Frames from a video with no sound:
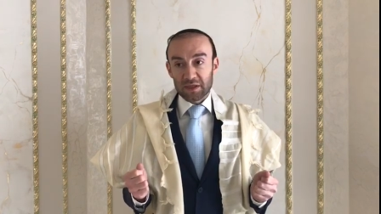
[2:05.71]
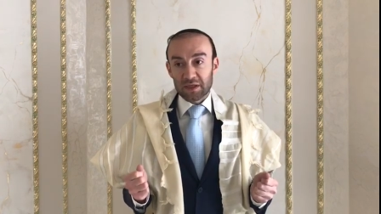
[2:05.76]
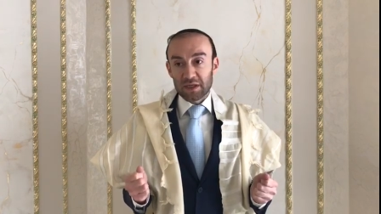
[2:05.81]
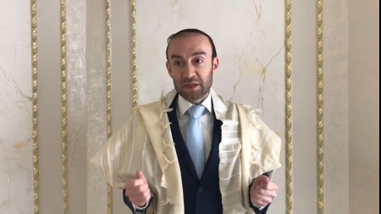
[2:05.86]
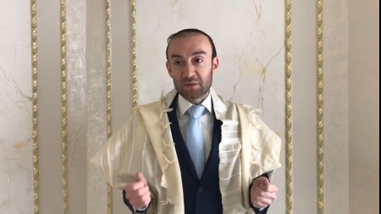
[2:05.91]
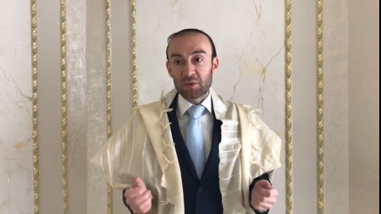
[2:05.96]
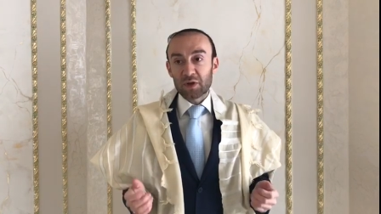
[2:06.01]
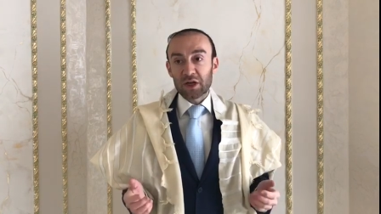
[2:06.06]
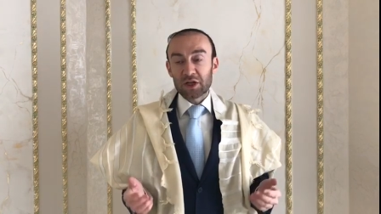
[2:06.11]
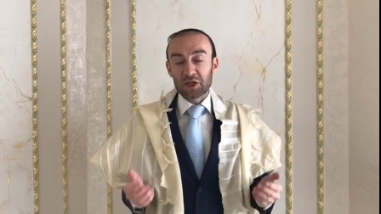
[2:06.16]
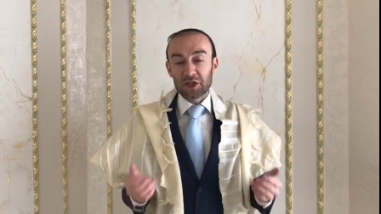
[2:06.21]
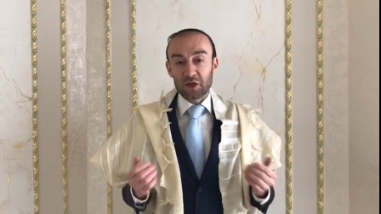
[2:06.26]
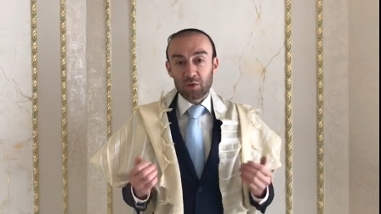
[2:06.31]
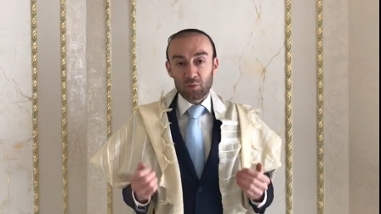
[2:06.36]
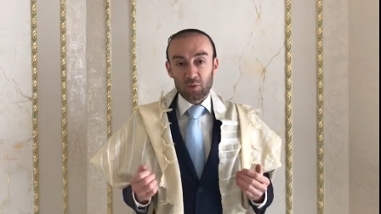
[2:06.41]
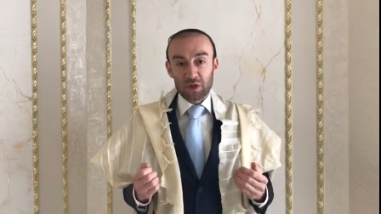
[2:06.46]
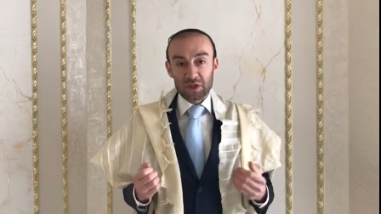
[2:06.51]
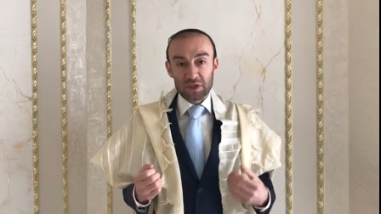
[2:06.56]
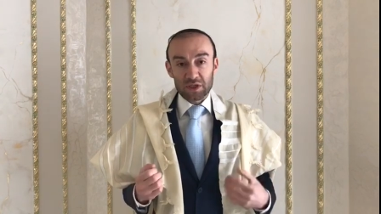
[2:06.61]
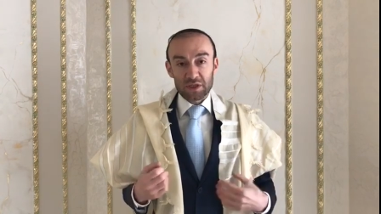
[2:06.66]
That's what Hashem
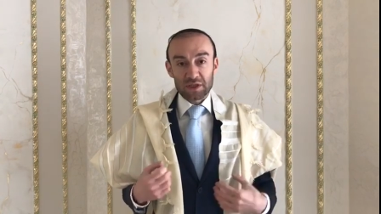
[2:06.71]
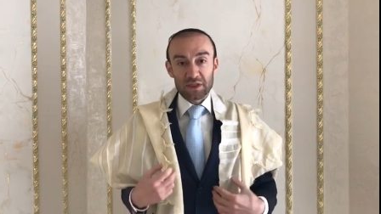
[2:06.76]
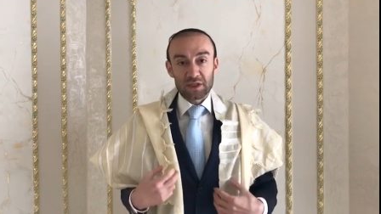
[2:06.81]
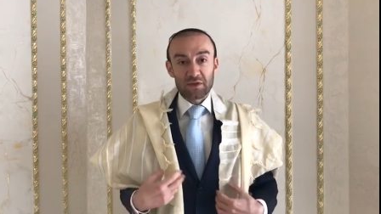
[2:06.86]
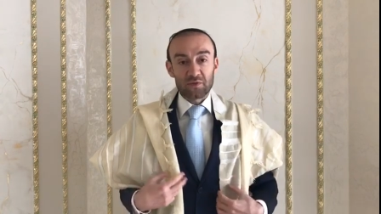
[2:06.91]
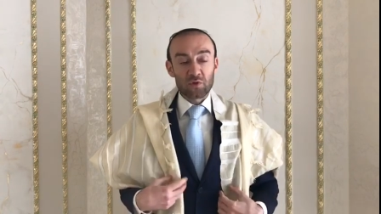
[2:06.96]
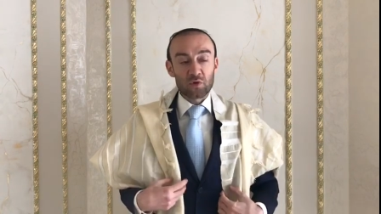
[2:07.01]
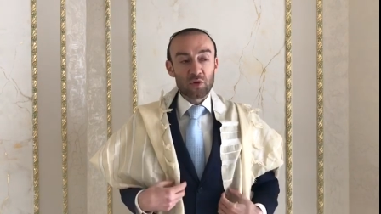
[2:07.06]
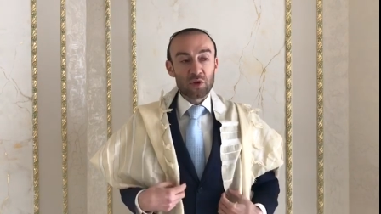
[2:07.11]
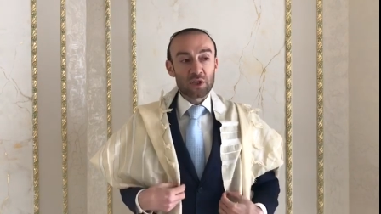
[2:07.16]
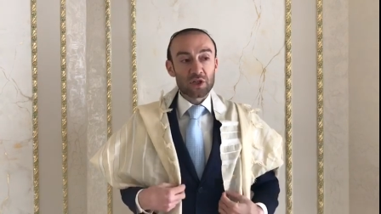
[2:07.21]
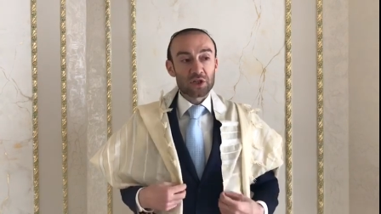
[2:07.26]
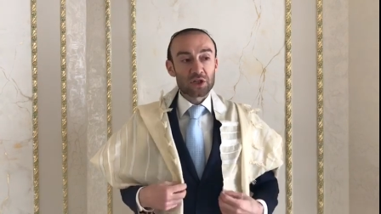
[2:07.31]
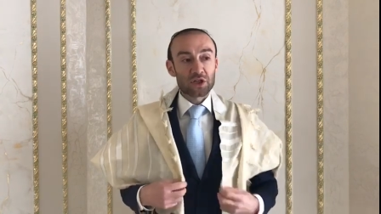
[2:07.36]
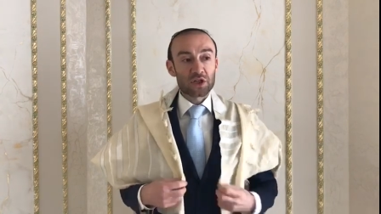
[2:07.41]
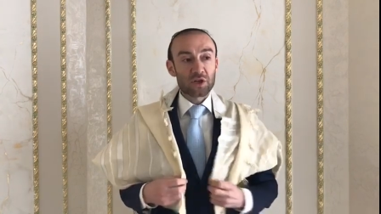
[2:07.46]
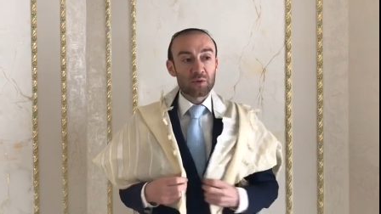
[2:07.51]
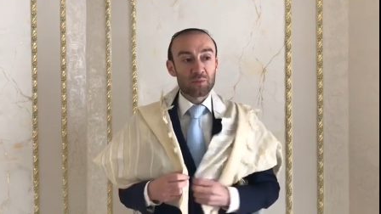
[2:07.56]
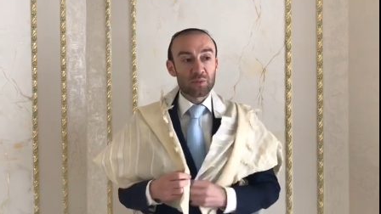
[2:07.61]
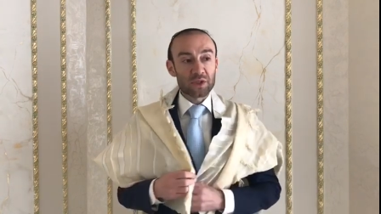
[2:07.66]
wants us. Ivdu et
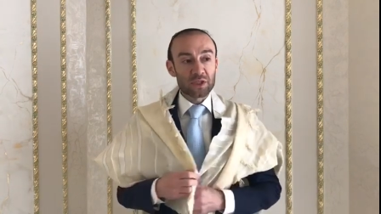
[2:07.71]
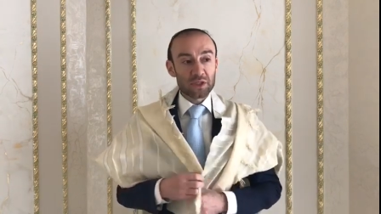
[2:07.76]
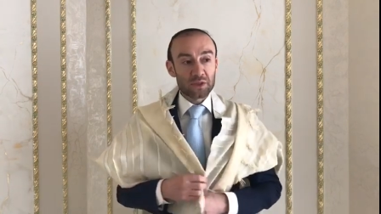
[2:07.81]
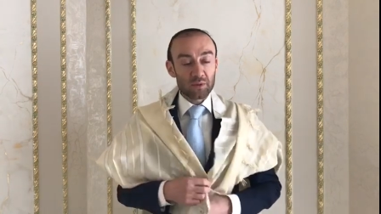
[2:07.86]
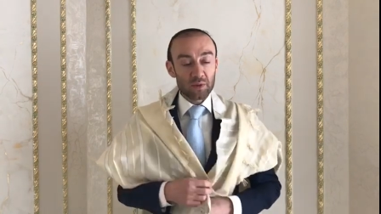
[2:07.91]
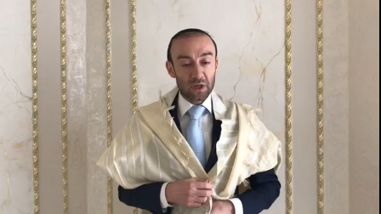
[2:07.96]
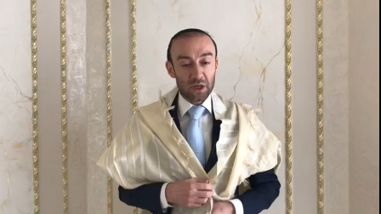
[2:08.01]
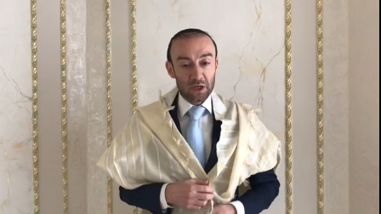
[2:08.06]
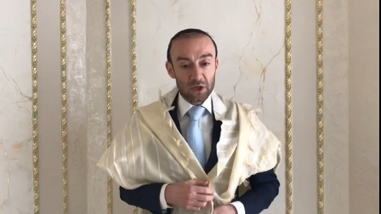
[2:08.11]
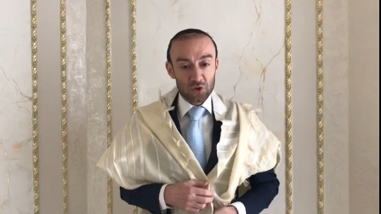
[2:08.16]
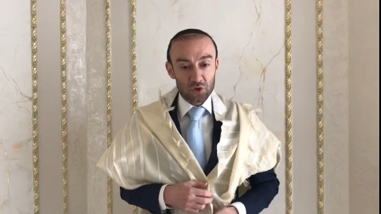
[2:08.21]
Hashem b'simcha,